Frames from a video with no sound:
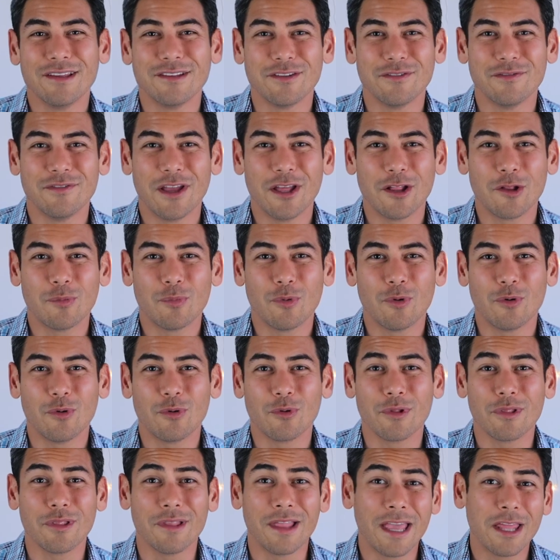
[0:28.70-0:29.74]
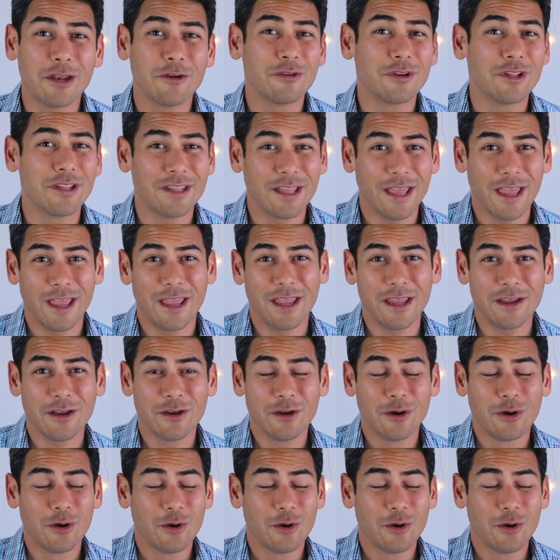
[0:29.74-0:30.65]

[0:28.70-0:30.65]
is available later in the day,